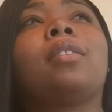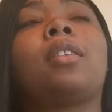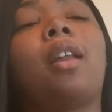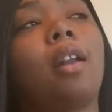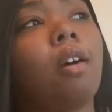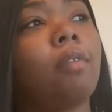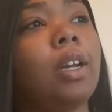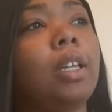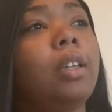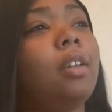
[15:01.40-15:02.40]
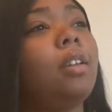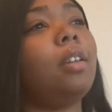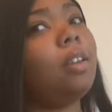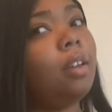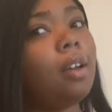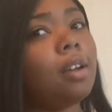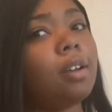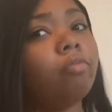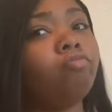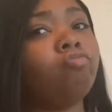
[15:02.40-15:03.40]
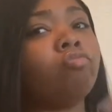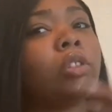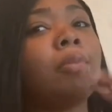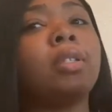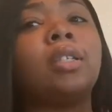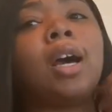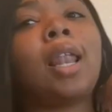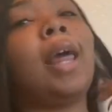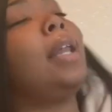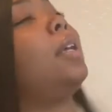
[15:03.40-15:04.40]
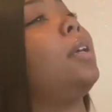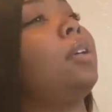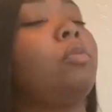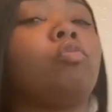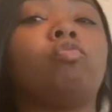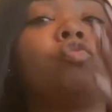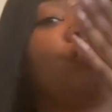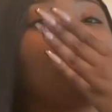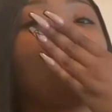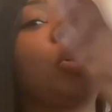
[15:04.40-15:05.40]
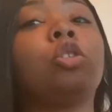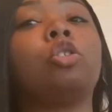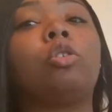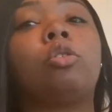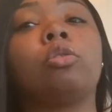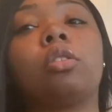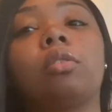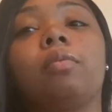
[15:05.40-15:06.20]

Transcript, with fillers: say that already. And yeah, I'm see y'all later. Toodles.